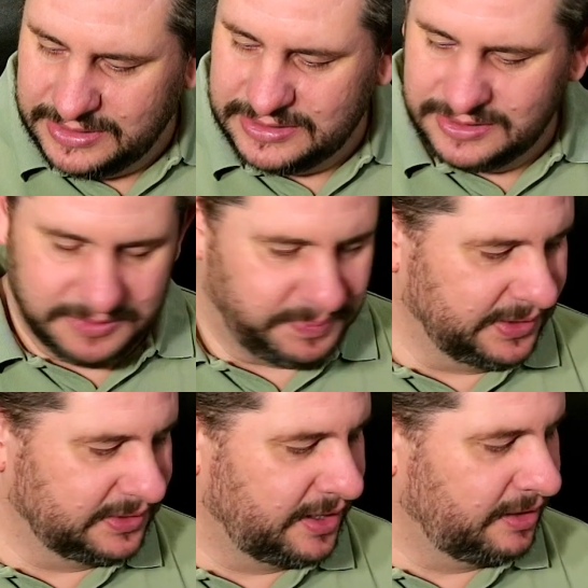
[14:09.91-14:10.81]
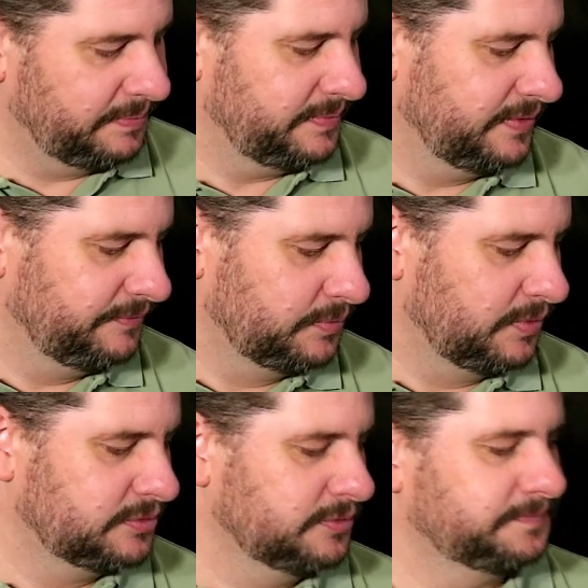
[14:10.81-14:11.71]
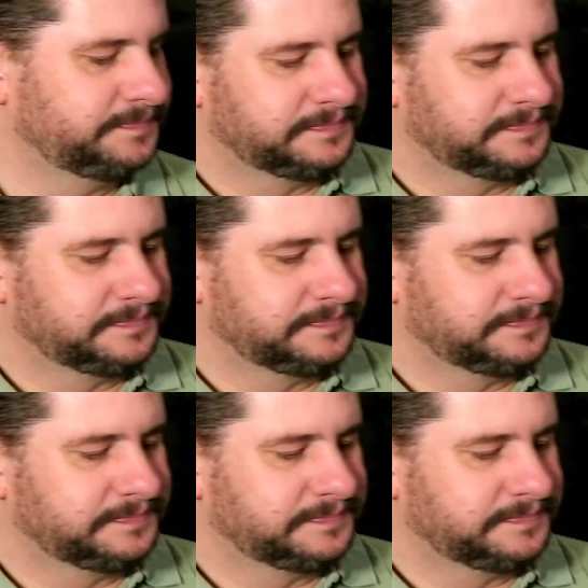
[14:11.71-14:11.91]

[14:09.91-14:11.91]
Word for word: easily pick that up if you want to.